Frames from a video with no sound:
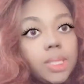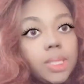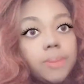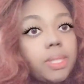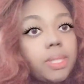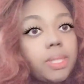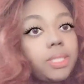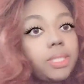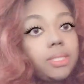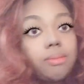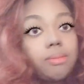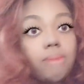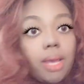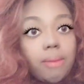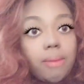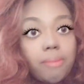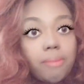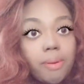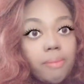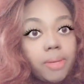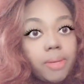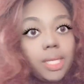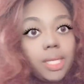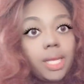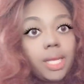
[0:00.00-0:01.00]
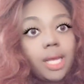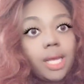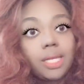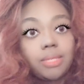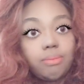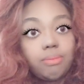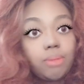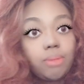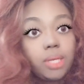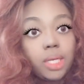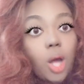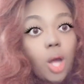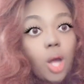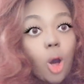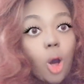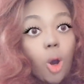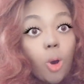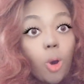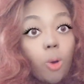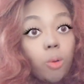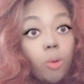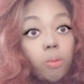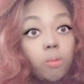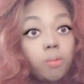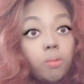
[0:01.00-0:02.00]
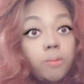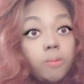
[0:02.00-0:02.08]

about to make my money as being a hoe.